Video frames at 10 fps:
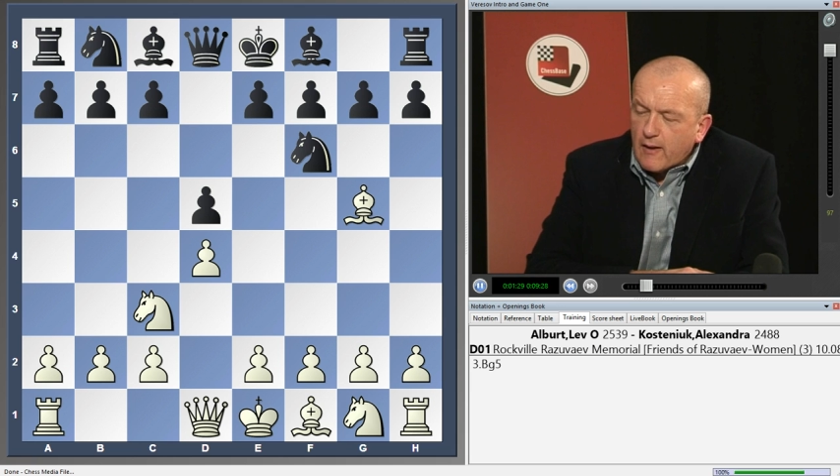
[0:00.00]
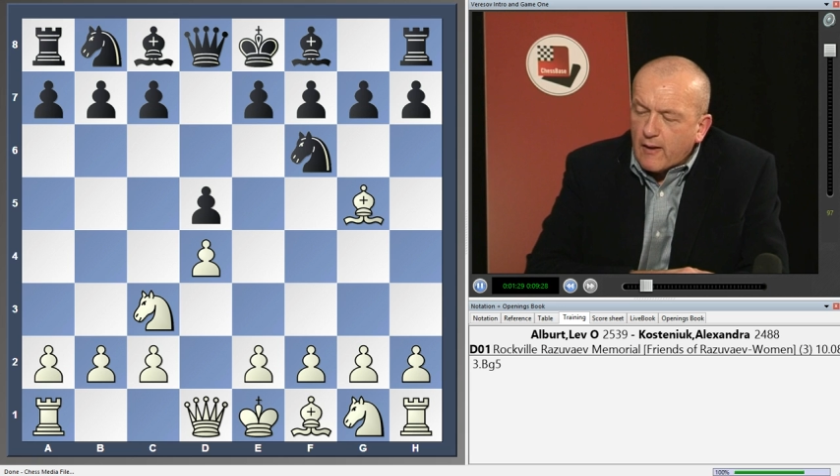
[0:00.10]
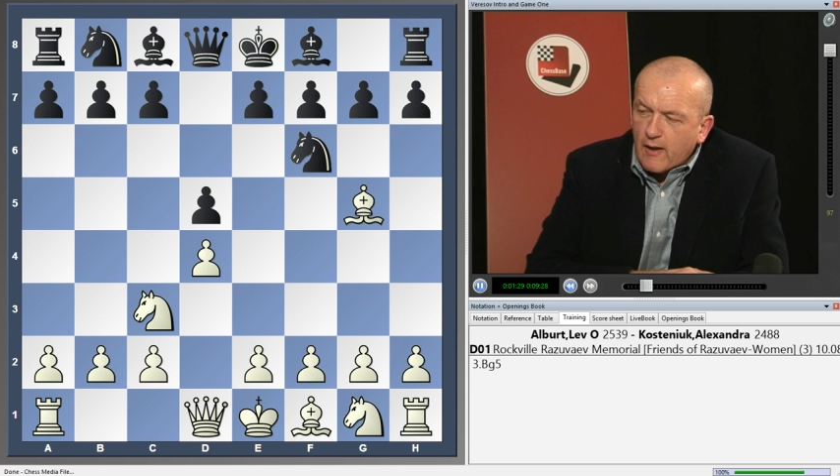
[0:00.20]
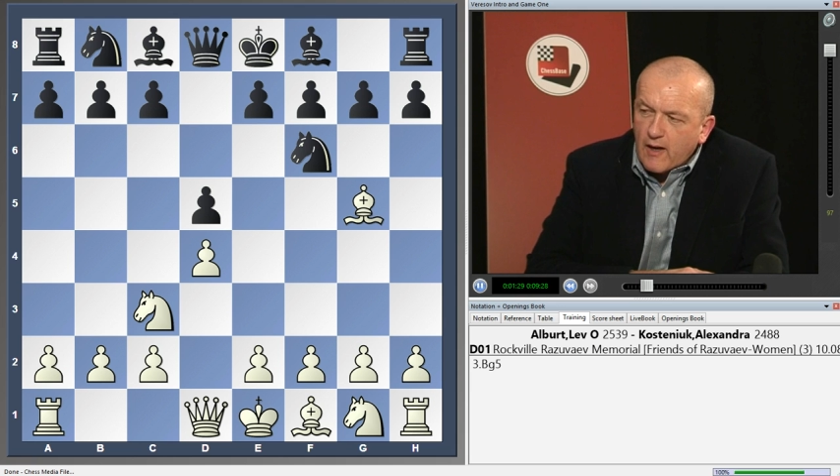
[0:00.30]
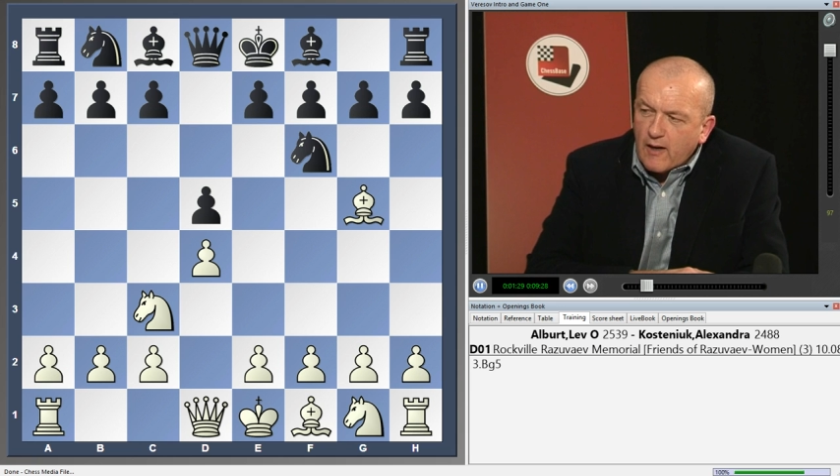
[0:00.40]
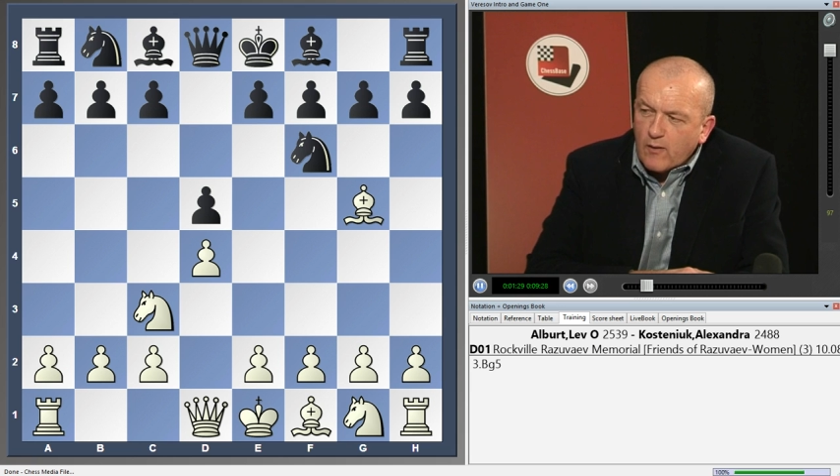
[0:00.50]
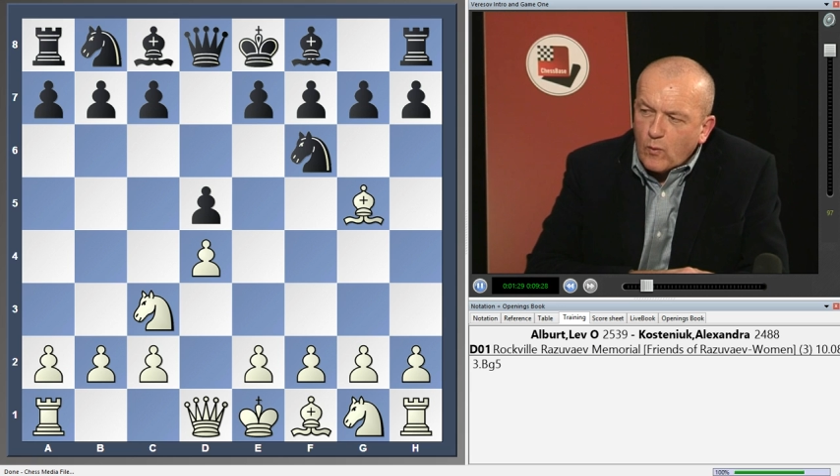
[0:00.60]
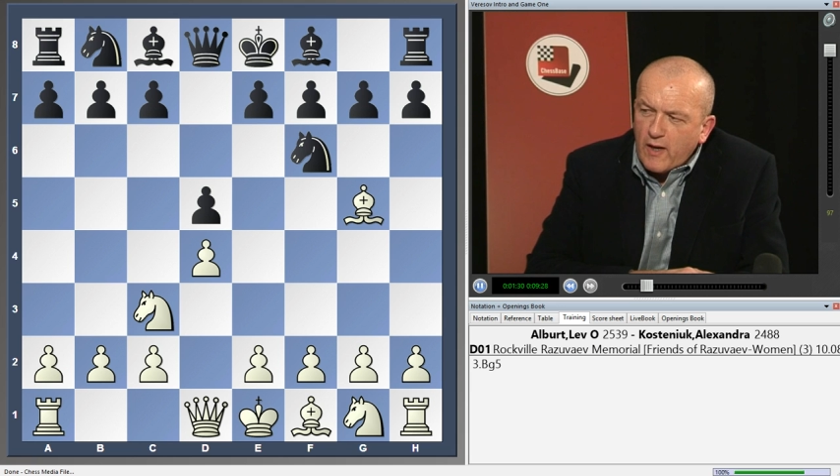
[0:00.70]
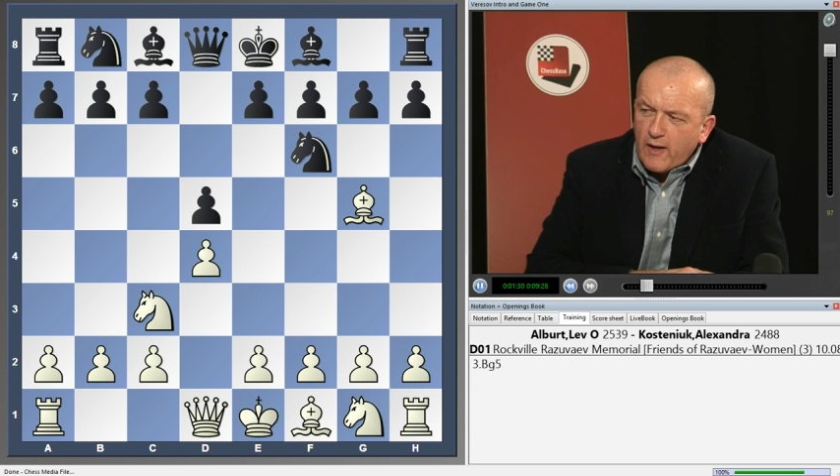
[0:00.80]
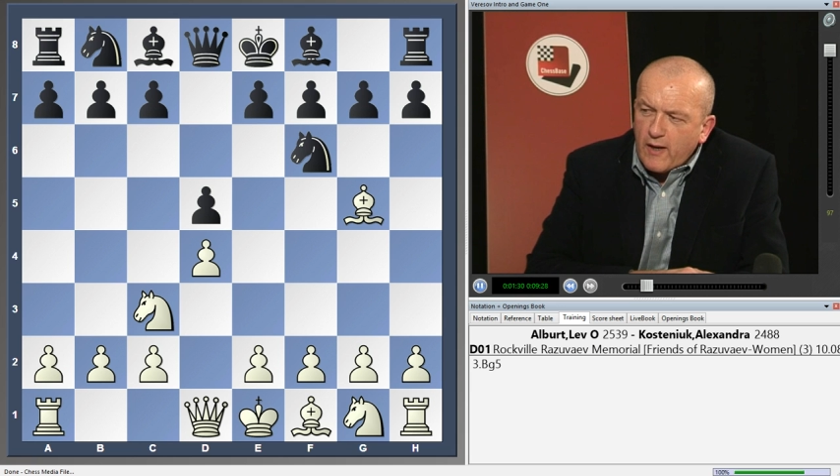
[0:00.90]

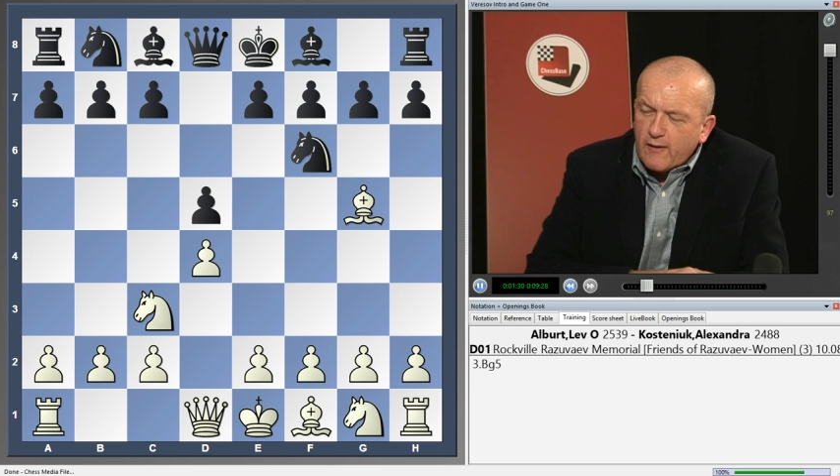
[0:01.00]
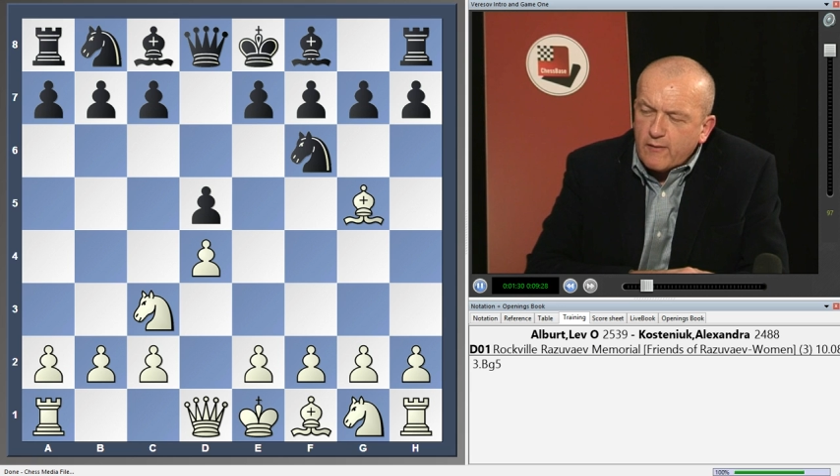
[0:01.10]
where